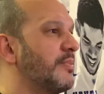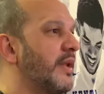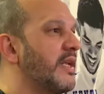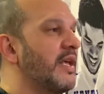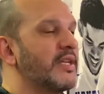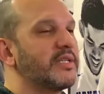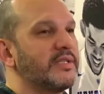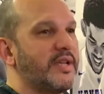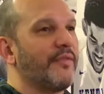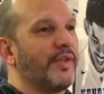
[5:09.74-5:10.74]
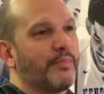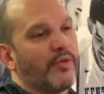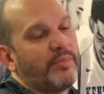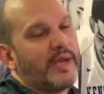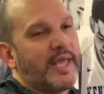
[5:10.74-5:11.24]
But it's definitely
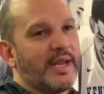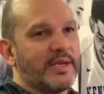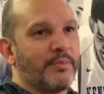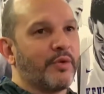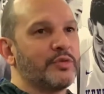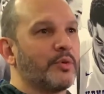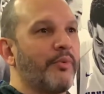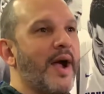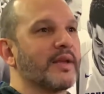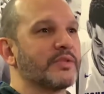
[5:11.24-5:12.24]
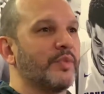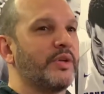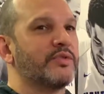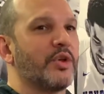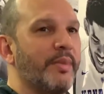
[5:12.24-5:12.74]
improved. But again, it improves through practice. We
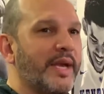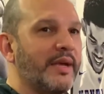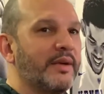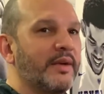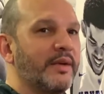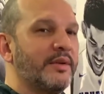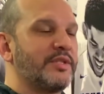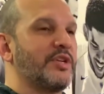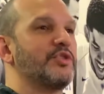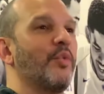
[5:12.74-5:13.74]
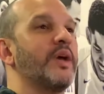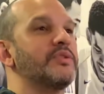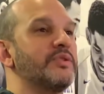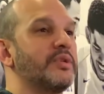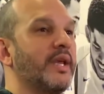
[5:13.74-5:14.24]
do so many
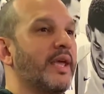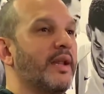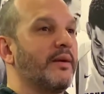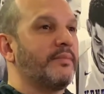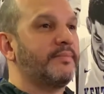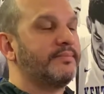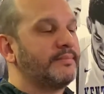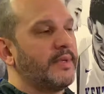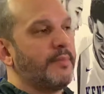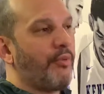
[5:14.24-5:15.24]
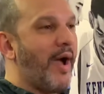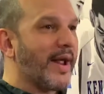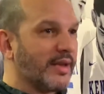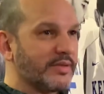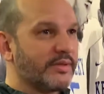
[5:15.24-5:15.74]
situations in
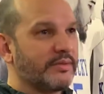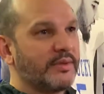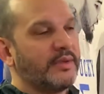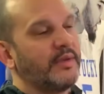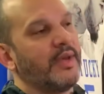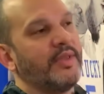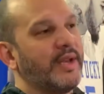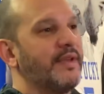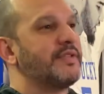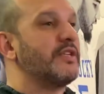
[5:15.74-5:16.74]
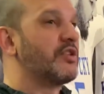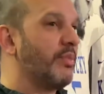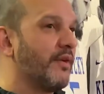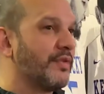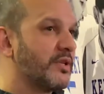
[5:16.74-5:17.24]
practice. And then they've seen so
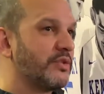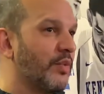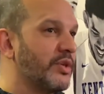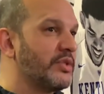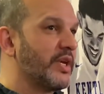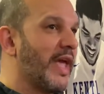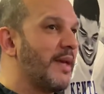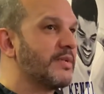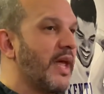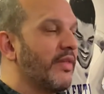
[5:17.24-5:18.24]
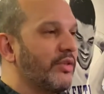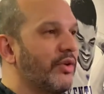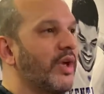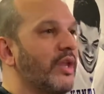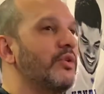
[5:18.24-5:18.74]
many different situations in games now that they're
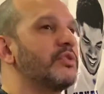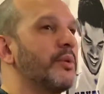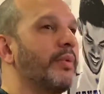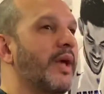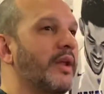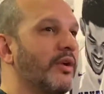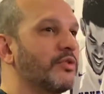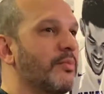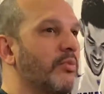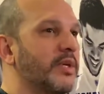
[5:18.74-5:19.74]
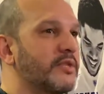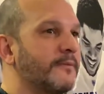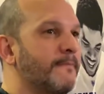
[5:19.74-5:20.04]
getting used to playing in those moments.